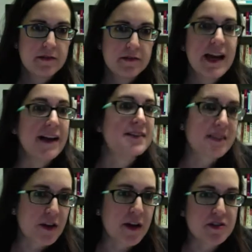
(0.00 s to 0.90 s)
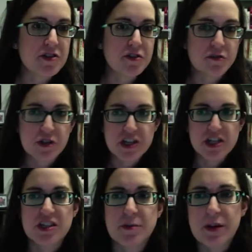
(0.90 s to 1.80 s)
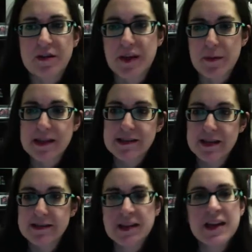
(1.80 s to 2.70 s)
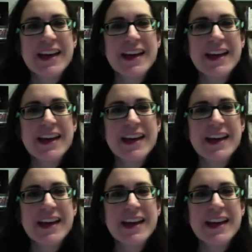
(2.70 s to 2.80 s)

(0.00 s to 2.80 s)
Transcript: tasks that you have to do for each summary, if that makes sense.